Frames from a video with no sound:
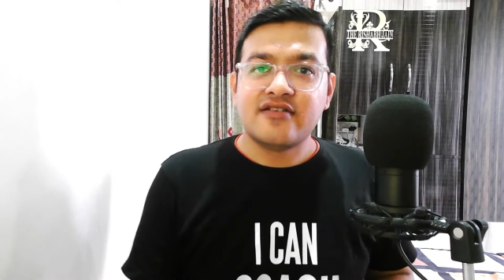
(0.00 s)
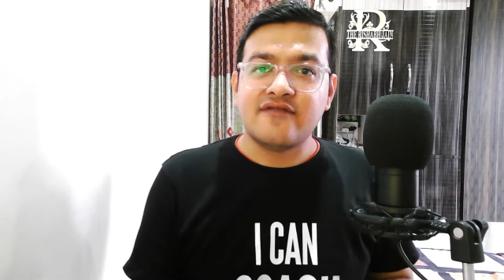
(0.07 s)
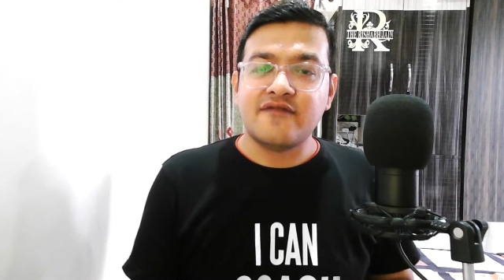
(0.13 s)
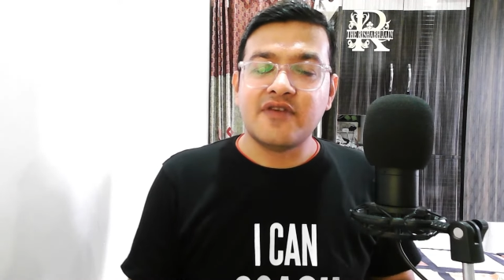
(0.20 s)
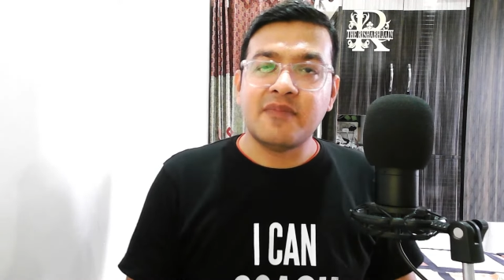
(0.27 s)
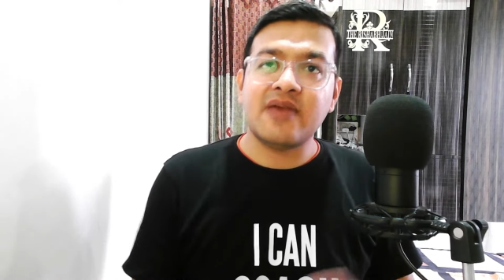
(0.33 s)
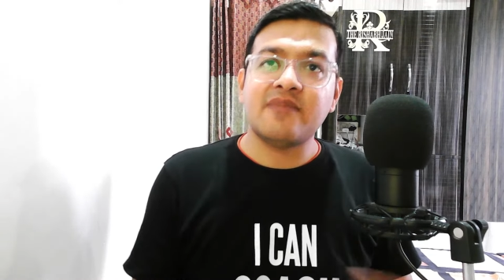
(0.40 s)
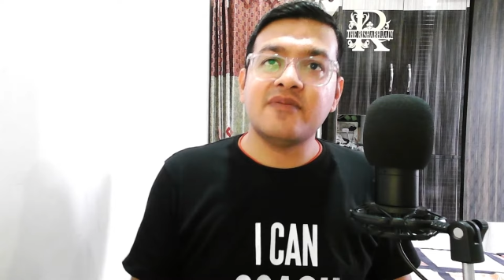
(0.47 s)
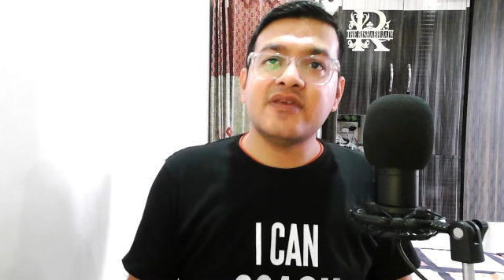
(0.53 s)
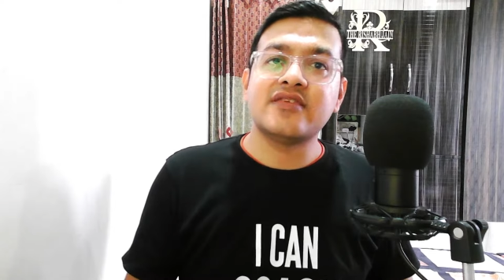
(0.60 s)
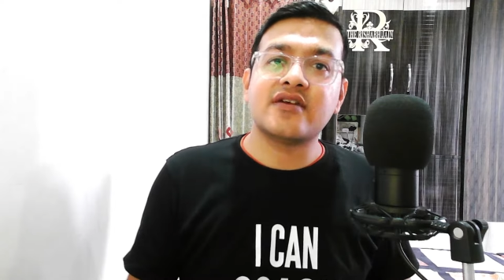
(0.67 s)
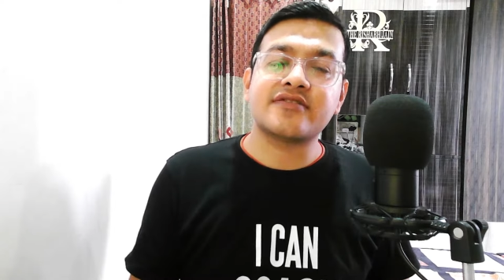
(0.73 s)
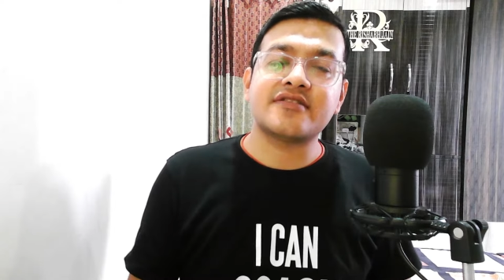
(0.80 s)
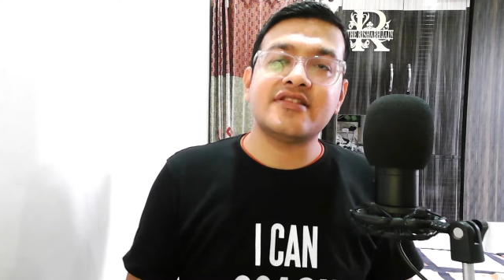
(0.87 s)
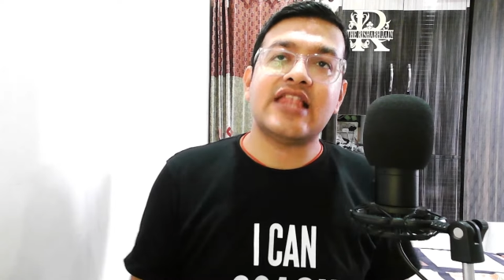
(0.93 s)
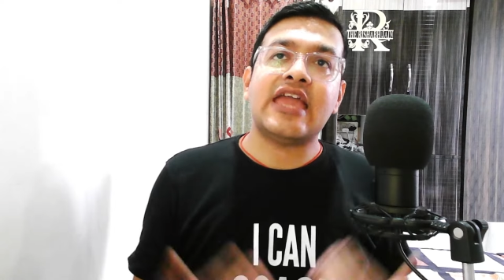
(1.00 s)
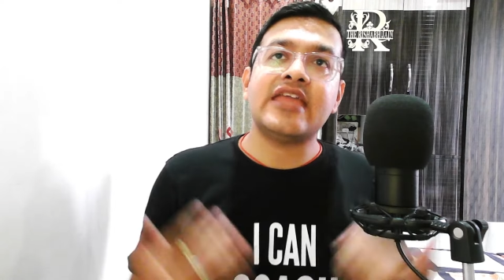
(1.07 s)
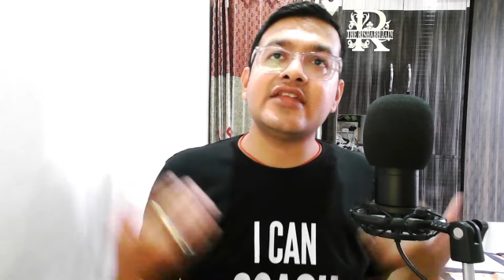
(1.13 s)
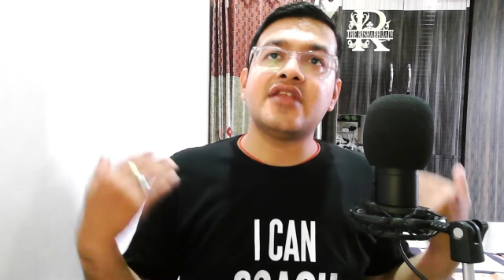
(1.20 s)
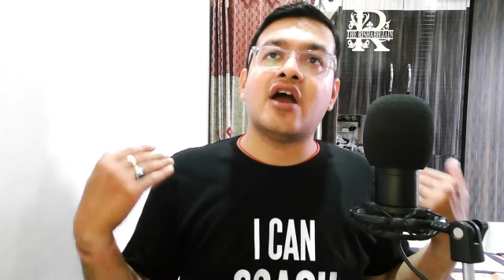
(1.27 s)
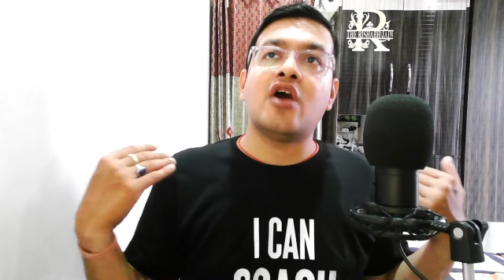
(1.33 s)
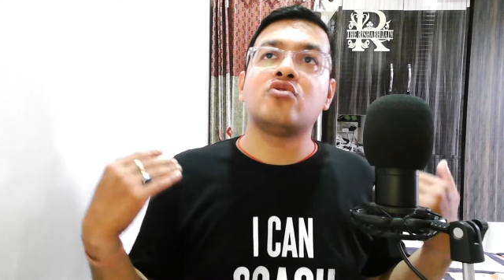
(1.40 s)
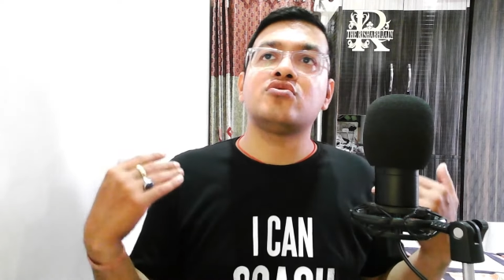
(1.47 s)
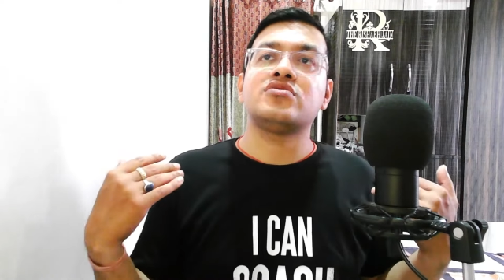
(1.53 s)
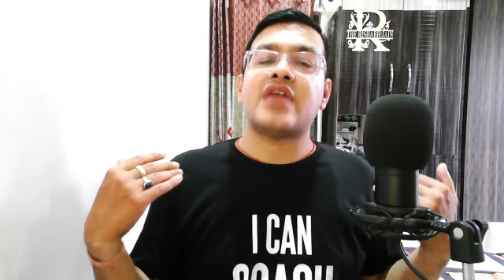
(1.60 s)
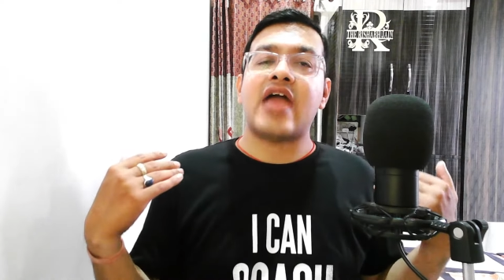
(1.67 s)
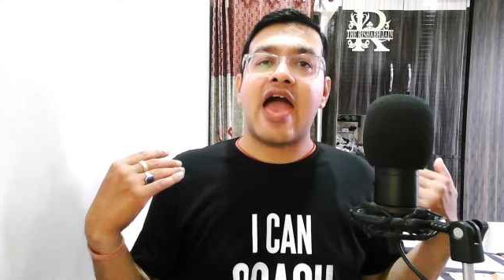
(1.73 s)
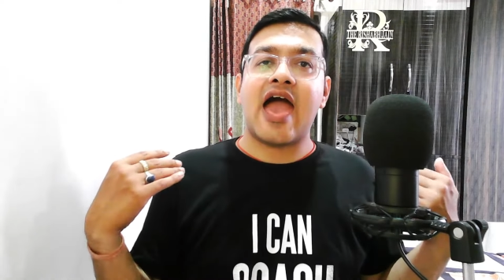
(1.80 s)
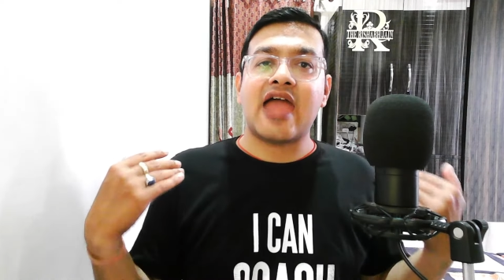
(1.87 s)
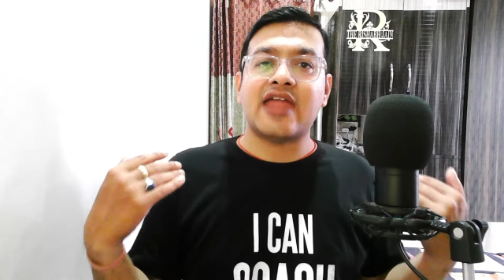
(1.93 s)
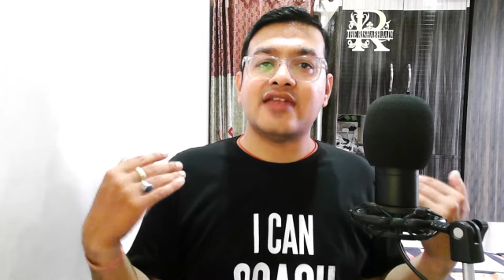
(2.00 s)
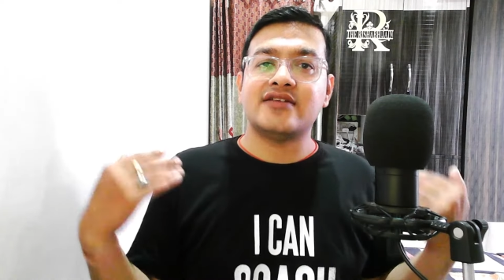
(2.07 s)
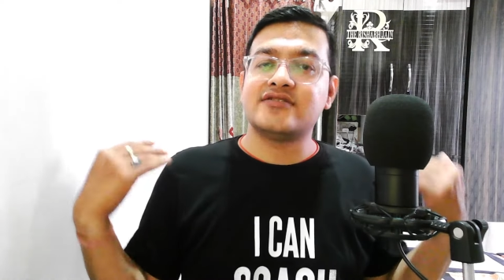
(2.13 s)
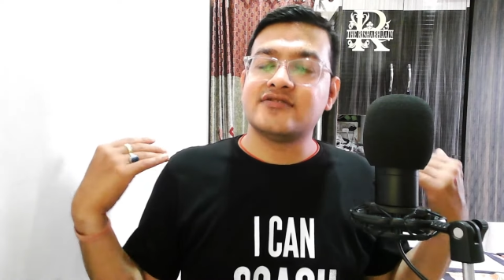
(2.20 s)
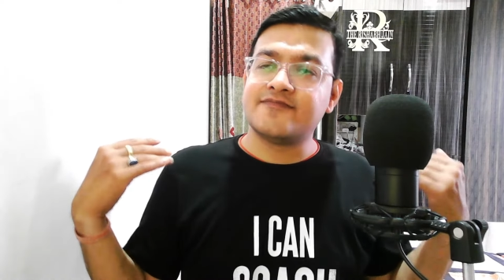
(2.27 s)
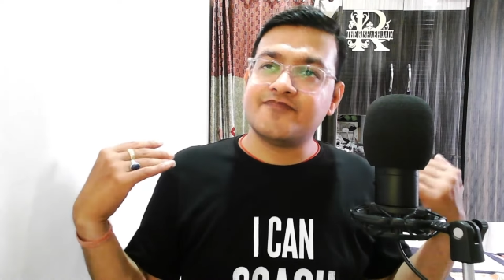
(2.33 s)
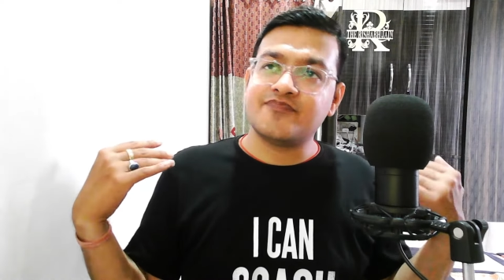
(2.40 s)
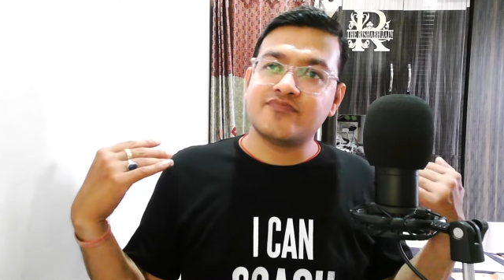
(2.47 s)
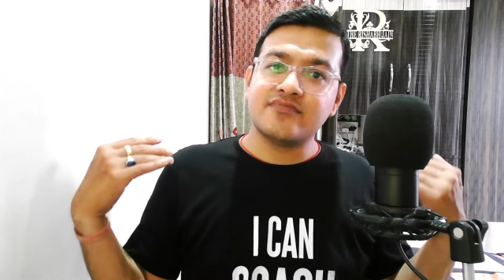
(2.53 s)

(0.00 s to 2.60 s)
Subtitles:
We may be just lying down and